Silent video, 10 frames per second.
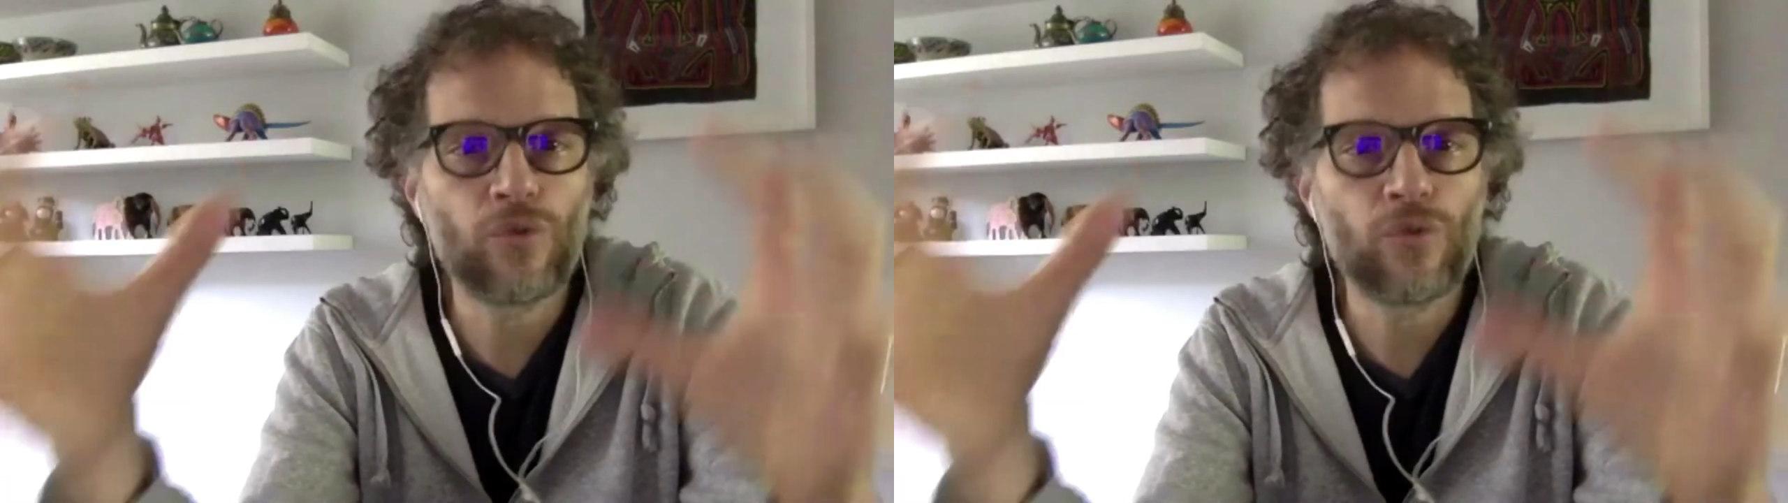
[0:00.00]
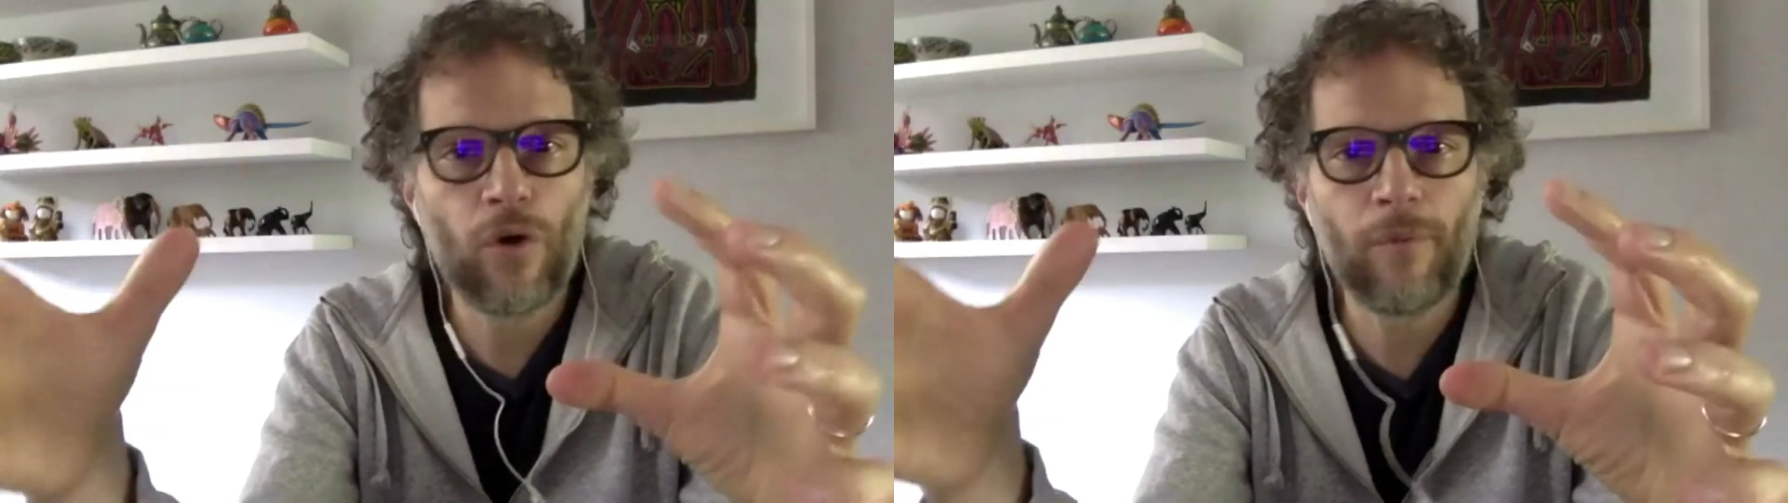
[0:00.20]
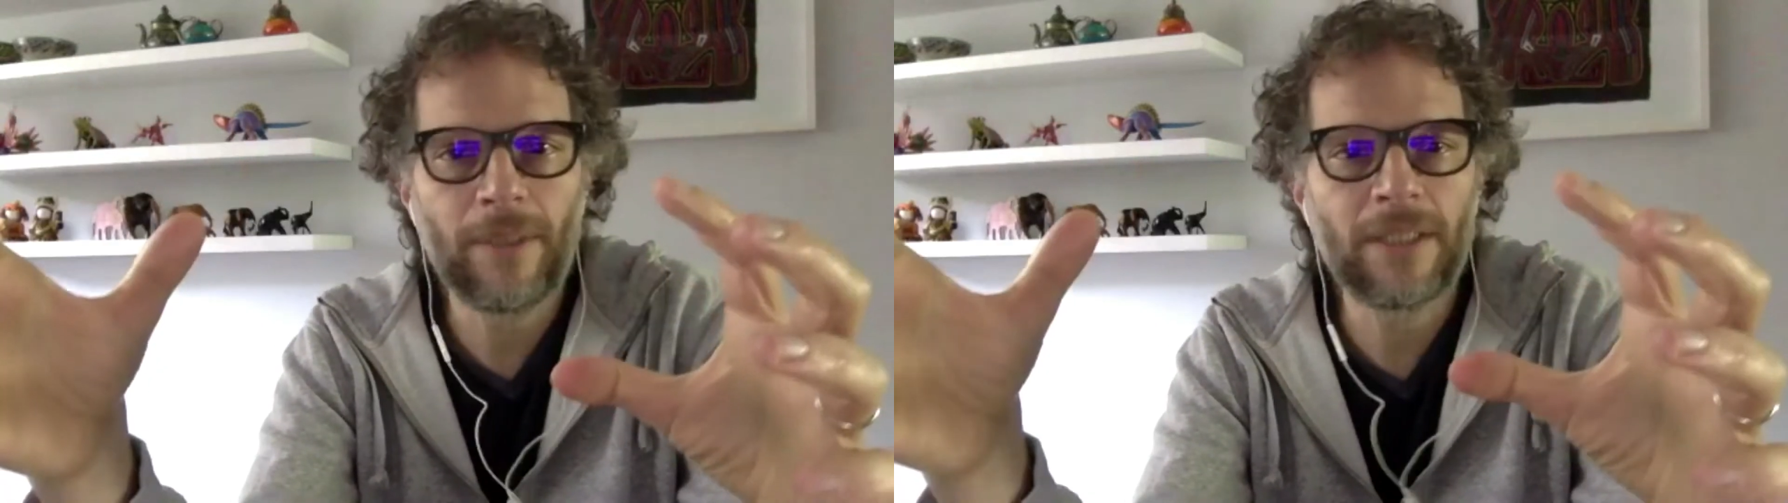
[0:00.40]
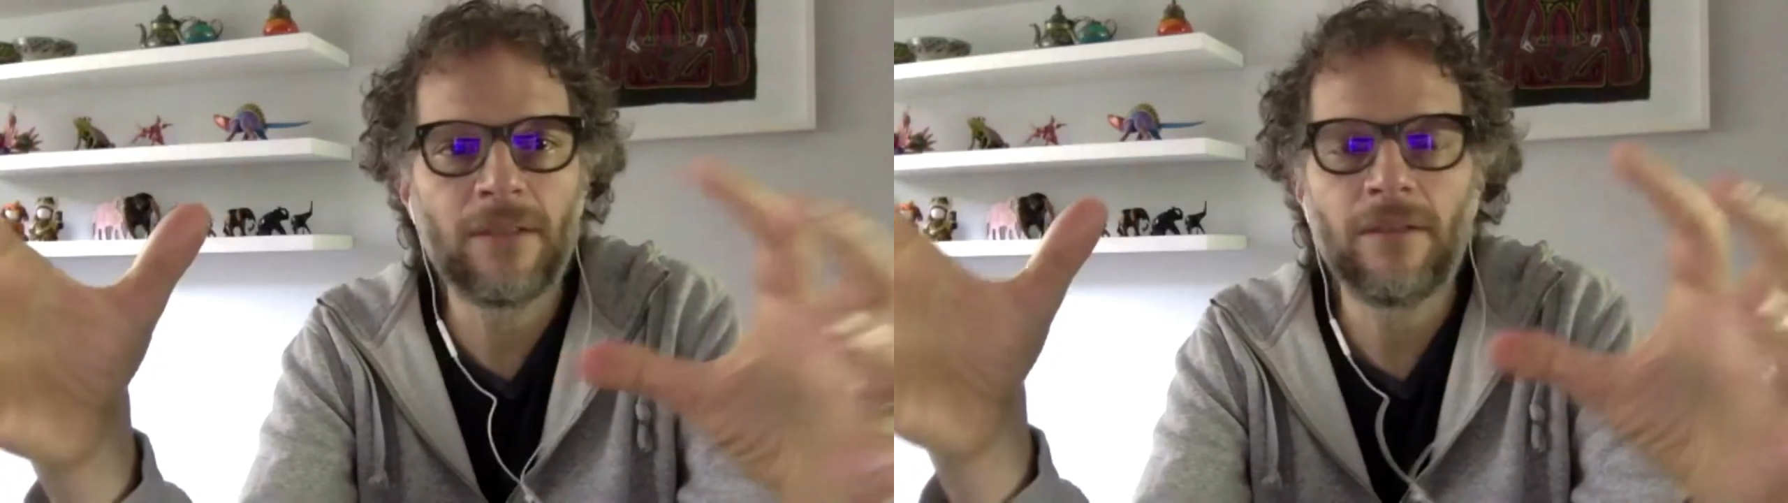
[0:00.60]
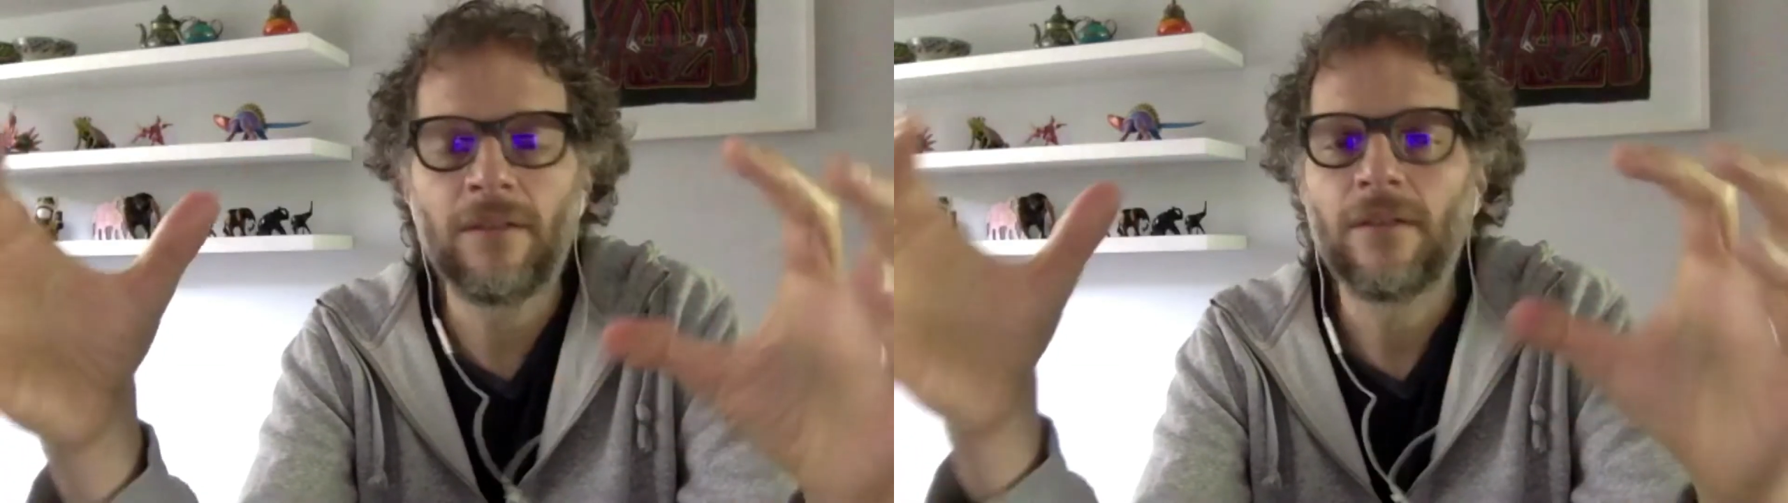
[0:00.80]
to
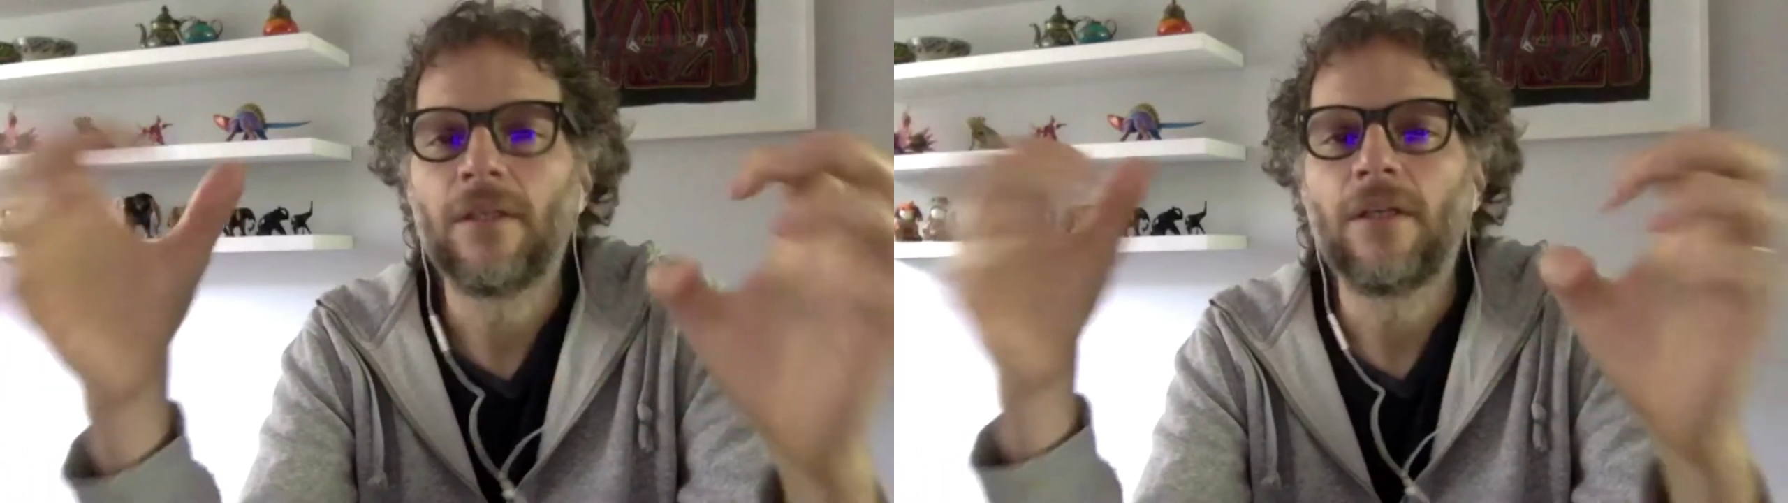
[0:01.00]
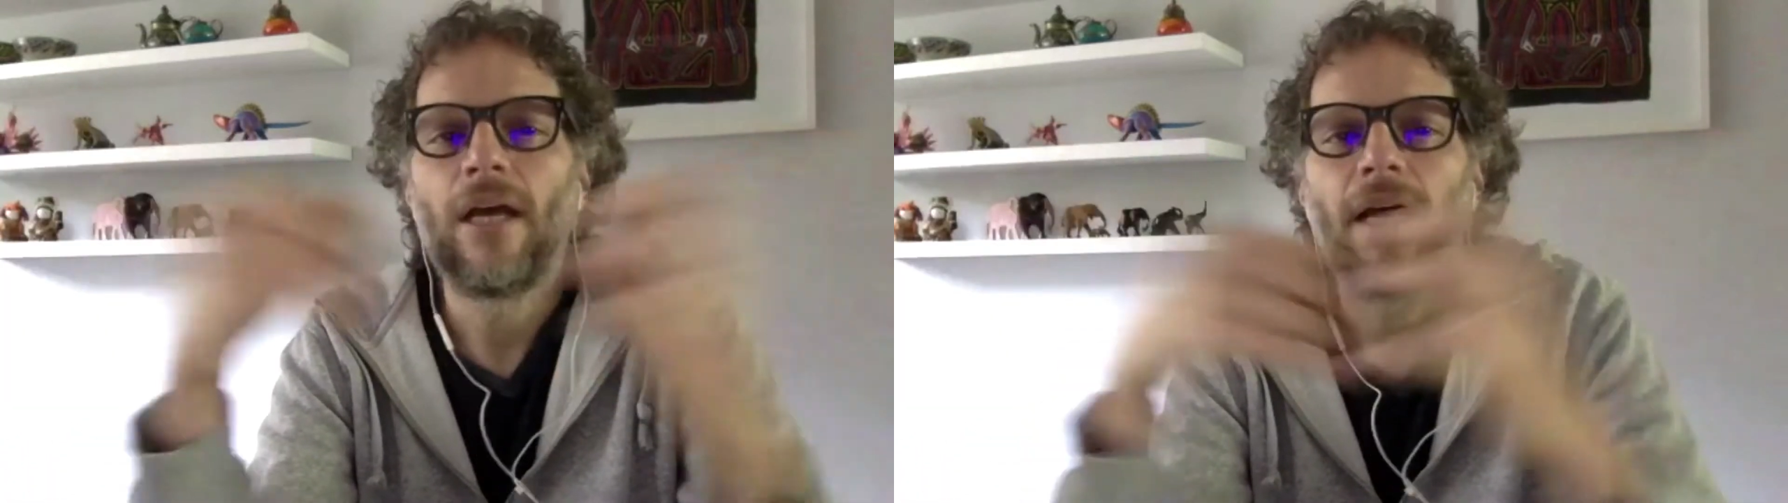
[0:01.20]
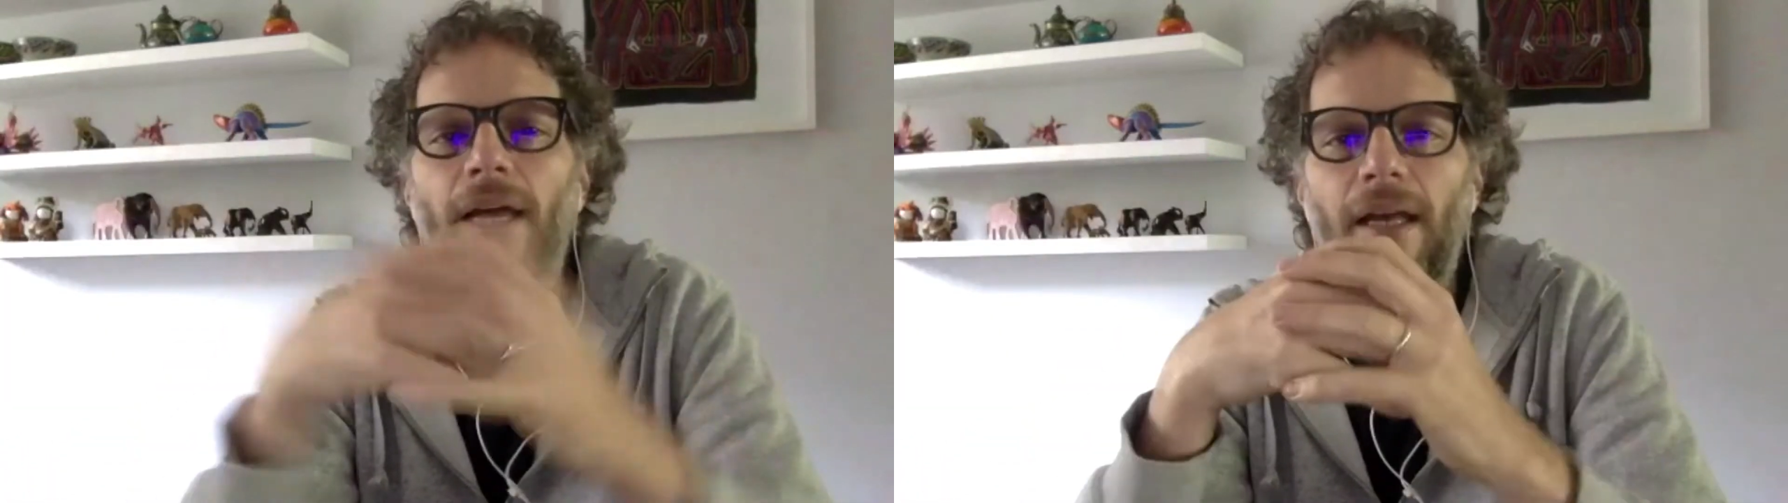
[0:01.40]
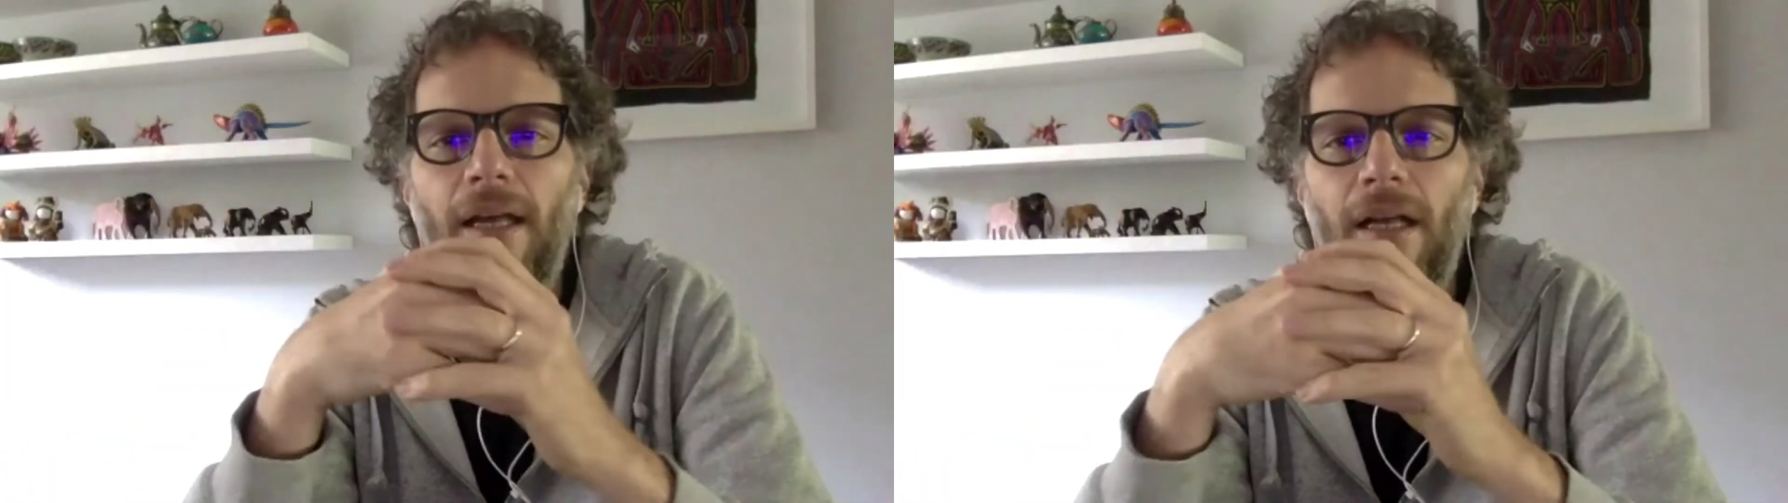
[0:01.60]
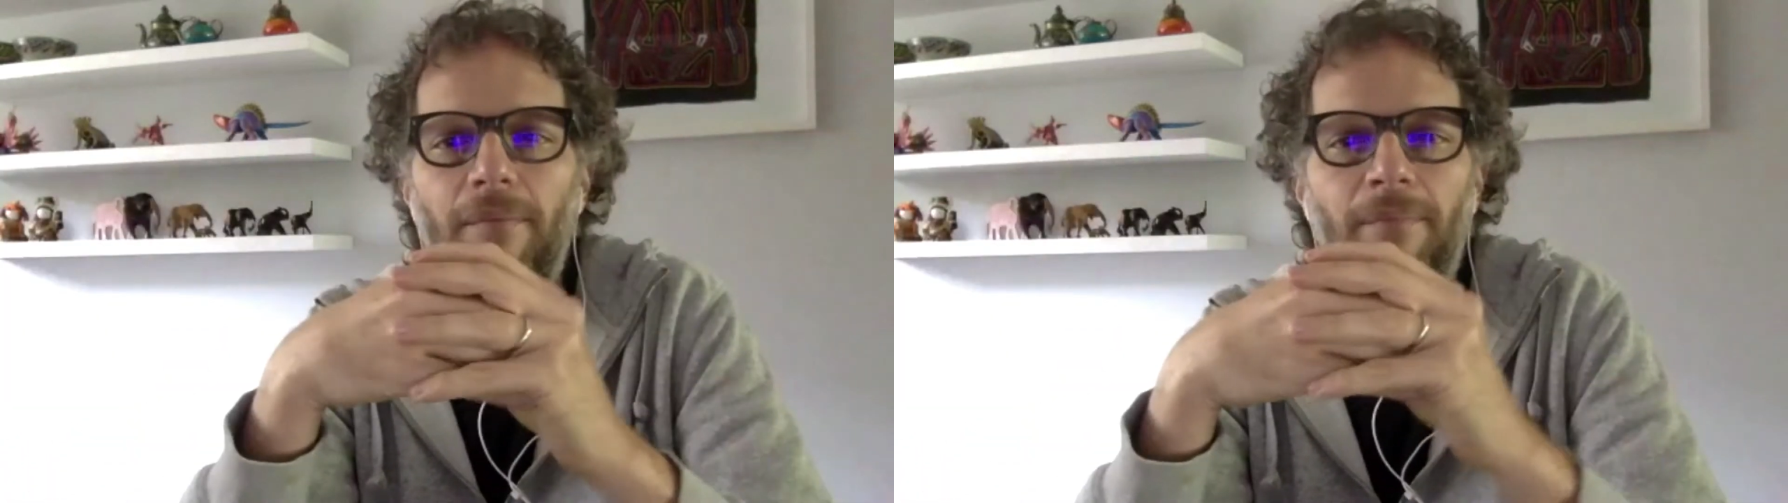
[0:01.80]
open,
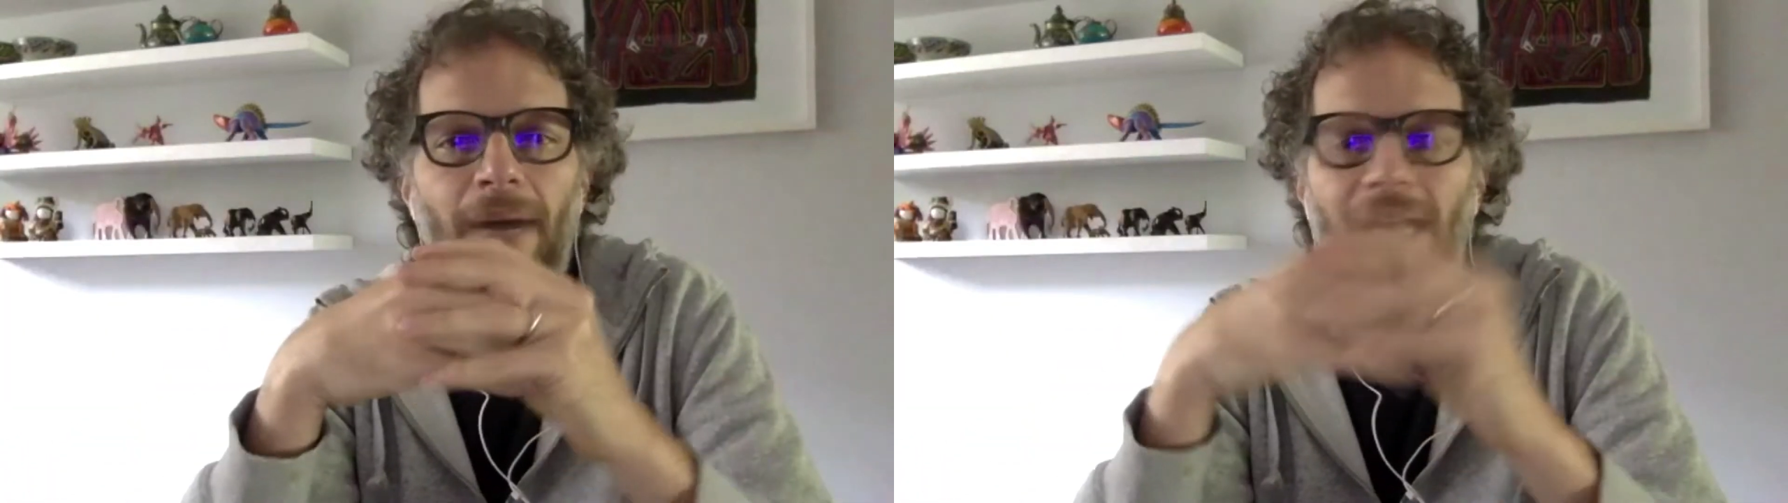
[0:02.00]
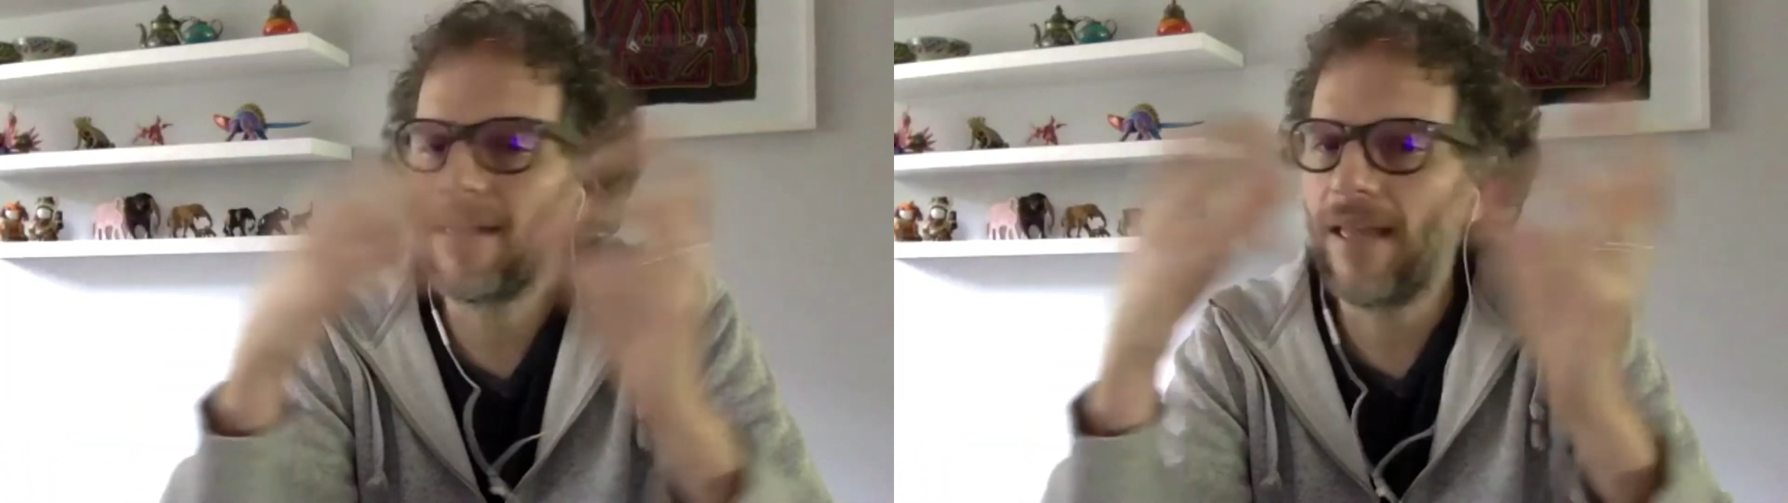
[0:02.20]
but